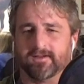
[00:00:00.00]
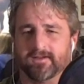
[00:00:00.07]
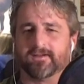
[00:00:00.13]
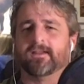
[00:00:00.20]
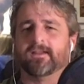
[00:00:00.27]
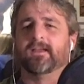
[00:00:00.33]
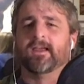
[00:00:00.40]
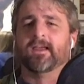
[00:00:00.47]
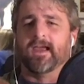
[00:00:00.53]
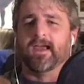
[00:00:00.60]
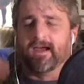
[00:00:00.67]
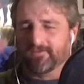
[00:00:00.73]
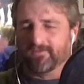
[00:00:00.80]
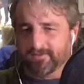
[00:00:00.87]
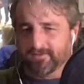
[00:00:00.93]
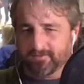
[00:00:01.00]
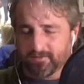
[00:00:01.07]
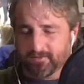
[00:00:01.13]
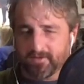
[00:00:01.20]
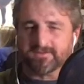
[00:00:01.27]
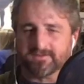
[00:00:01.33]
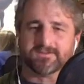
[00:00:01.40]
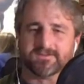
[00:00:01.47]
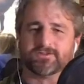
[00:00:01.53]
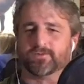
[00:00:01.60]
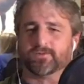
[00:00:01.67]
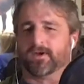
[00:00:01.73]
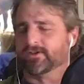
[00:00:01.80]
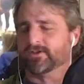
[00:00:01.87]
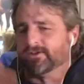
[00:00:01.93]
and having the right
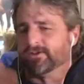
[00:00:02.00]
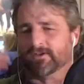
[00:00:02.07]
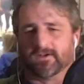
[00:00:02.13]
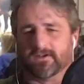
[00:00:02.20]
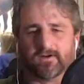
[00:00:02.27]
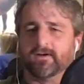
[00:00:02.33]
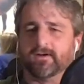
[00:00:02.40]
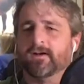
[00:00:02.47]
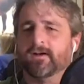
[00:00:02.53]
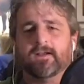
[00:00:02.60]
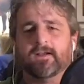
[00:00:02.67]
situation? Or